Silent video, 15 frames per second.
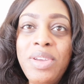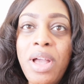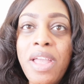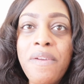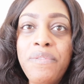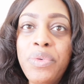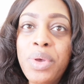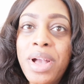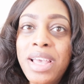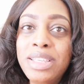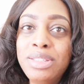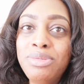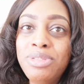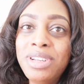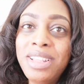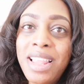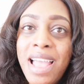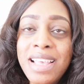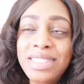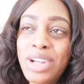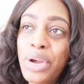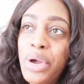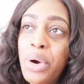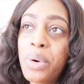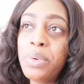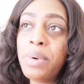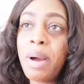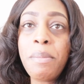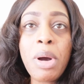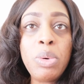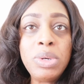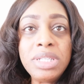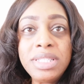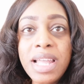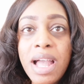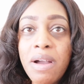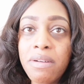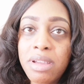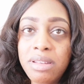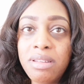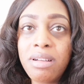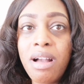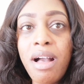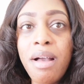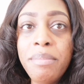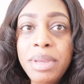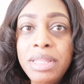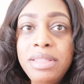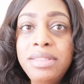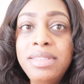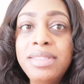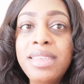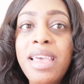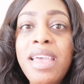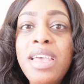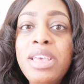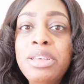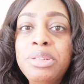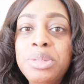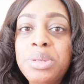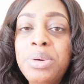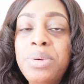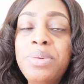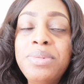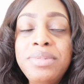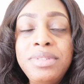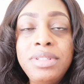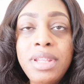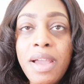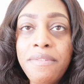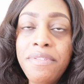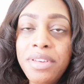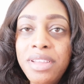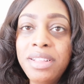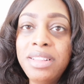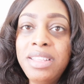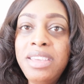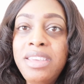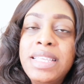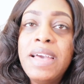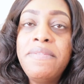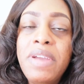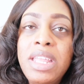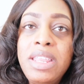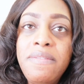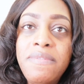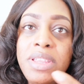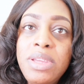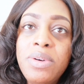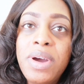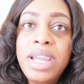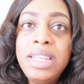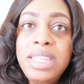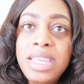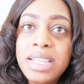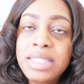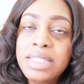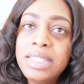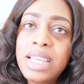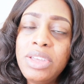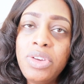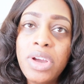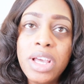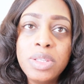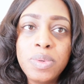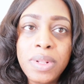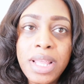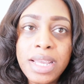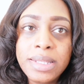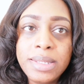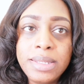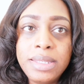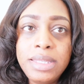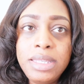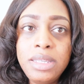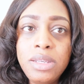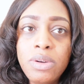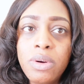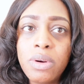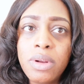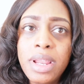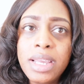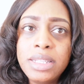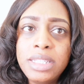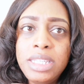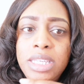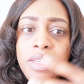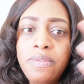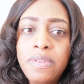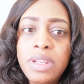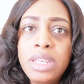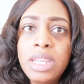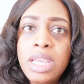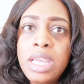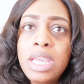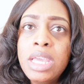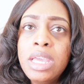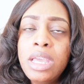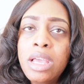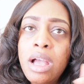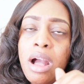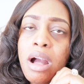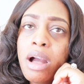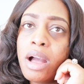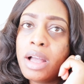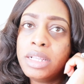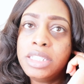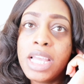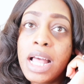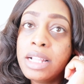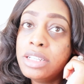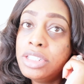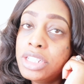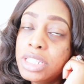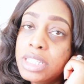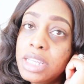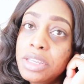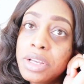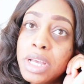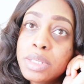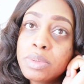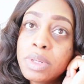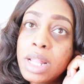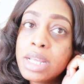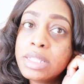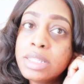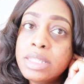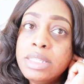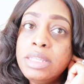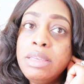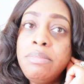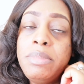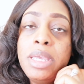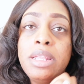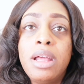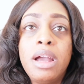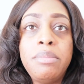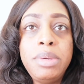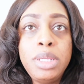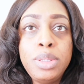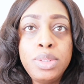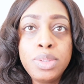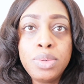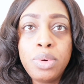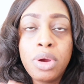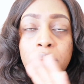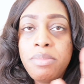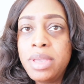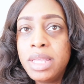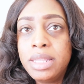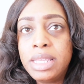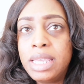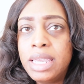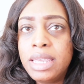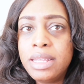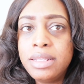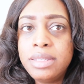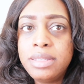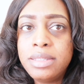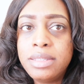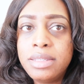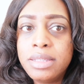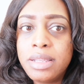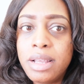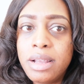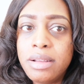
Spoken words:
if you guys realize, I'm always down in the comments. So definitely have any video ideas that you guys would like to see, or like to even challenges that you guys would like to see me and hubby do, or me and the kids,